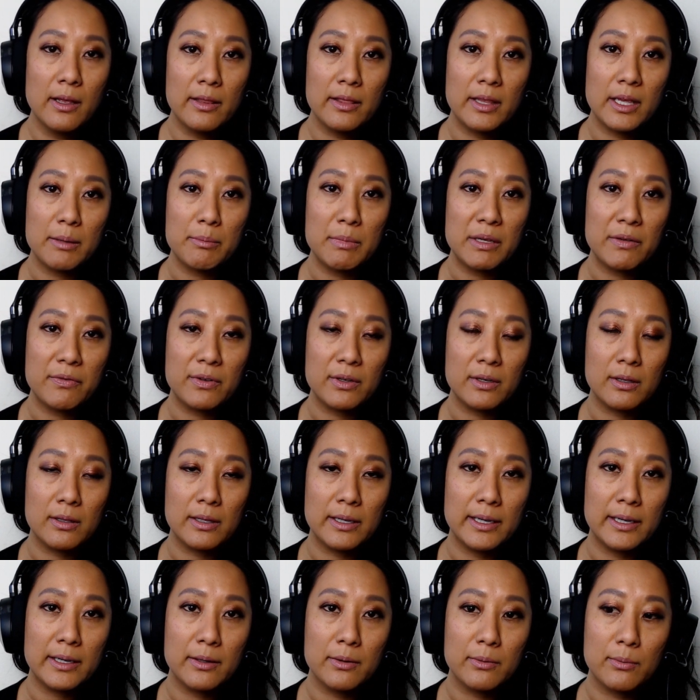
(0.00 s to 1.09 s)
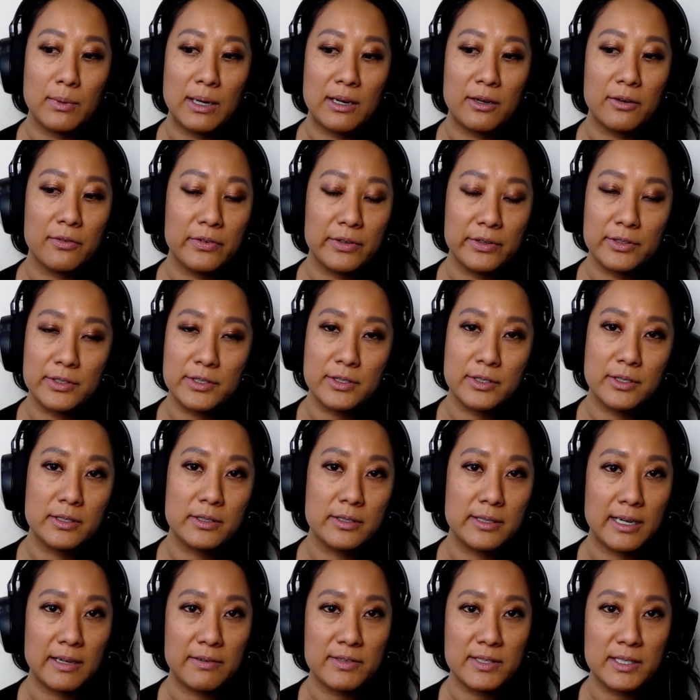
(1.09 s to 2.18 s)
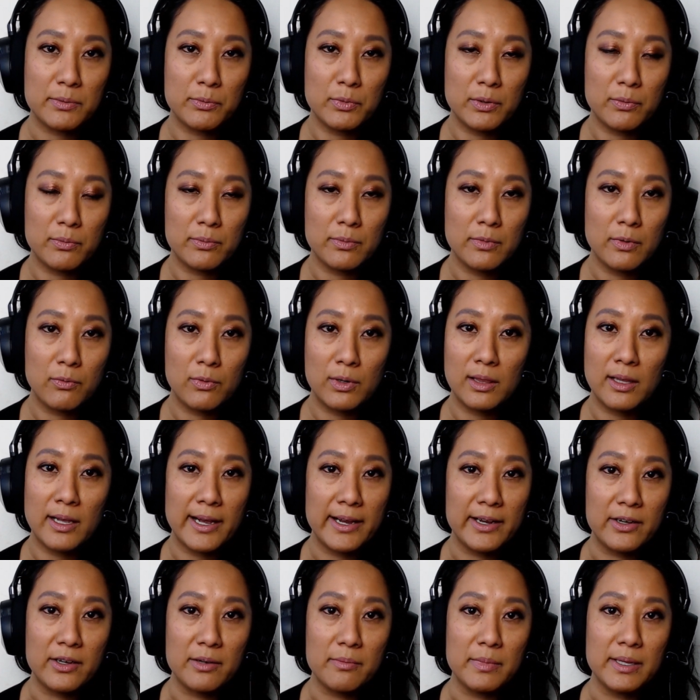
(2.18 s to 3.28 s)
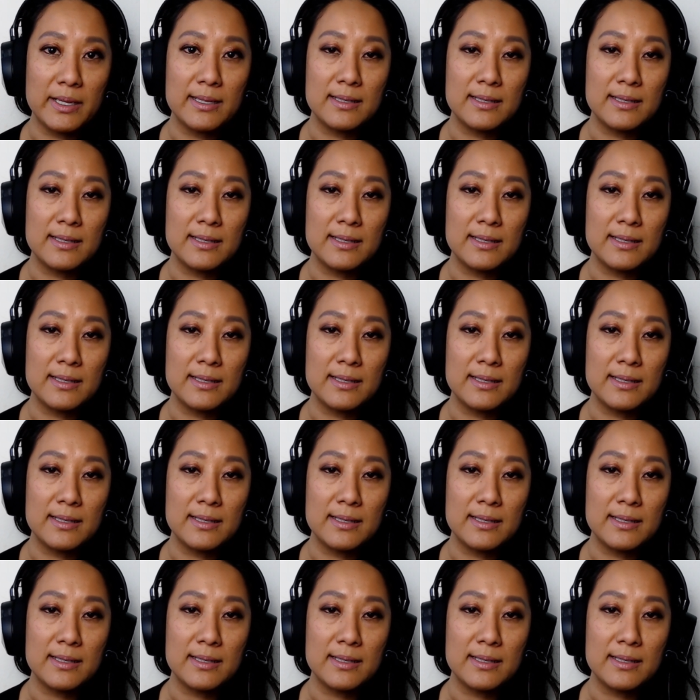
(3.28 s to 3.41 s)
They may feel like, wow, it feels good to have someone rely on me.